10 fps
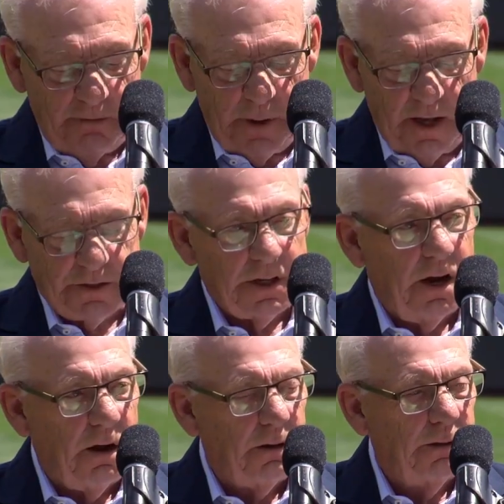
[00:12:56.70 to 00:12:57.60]
Dave
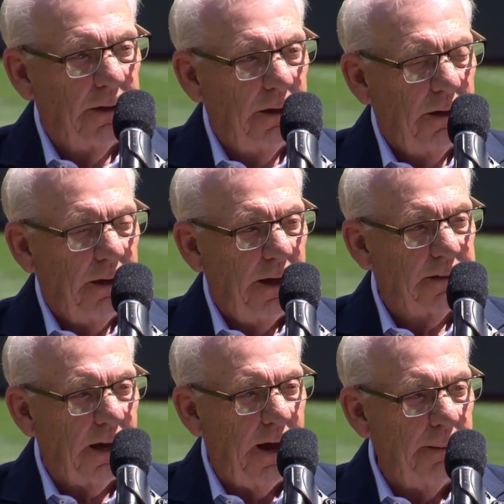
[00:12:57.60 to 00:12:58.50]
Mansell
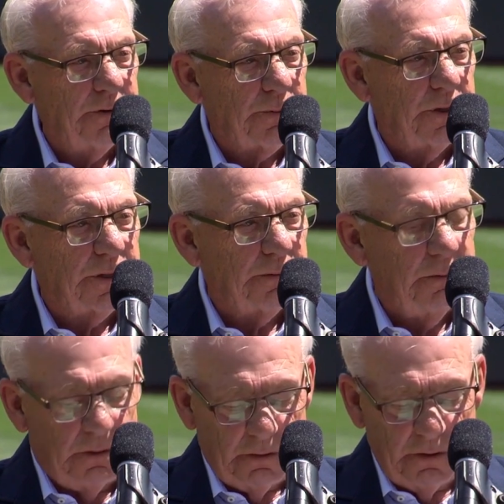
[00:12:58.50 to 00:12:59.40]
at times
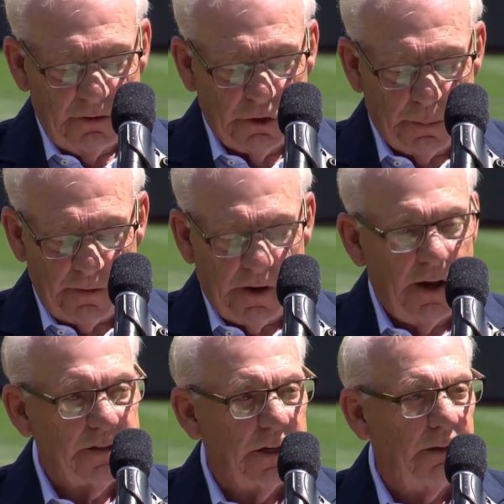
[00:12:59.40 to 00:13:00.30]
was
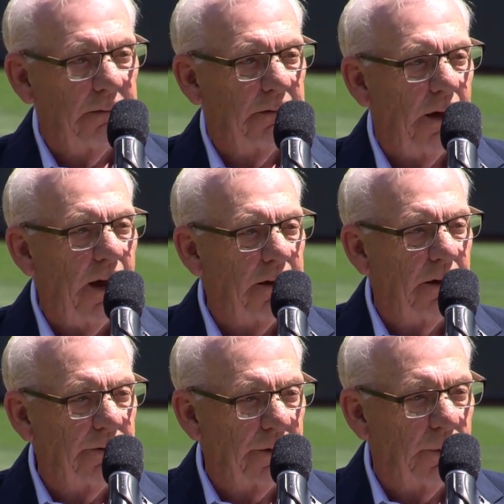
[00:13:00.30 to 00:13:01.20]
supervising
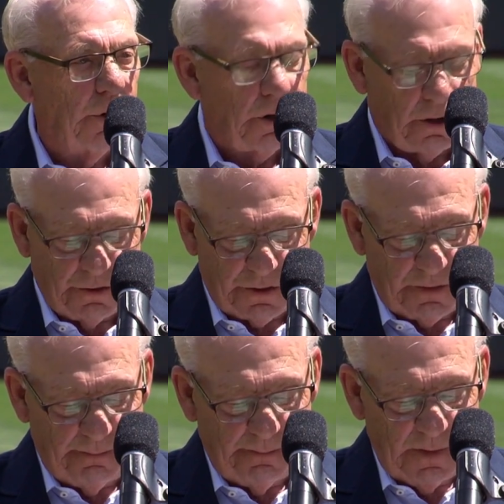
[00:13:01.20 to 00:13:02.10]
900
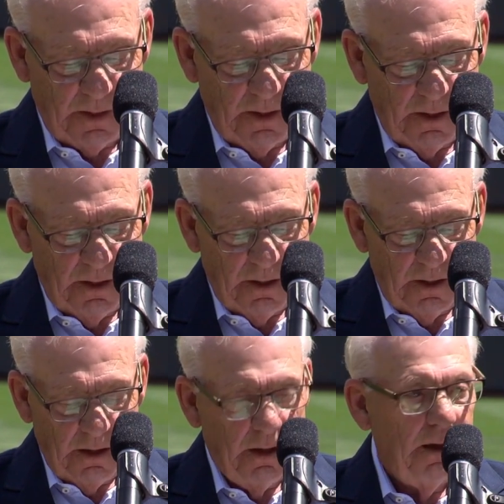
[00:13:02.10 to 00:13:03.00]
workers
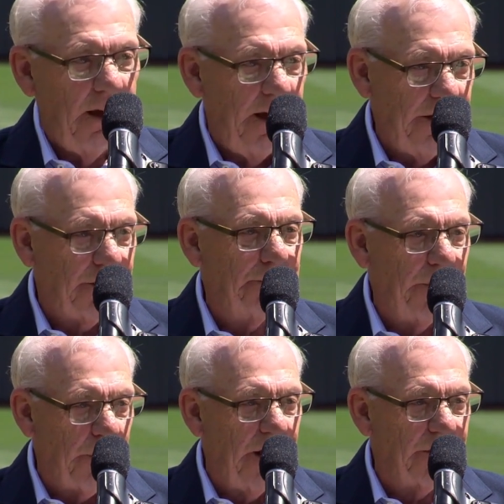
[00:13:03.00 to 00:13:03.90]
and he could be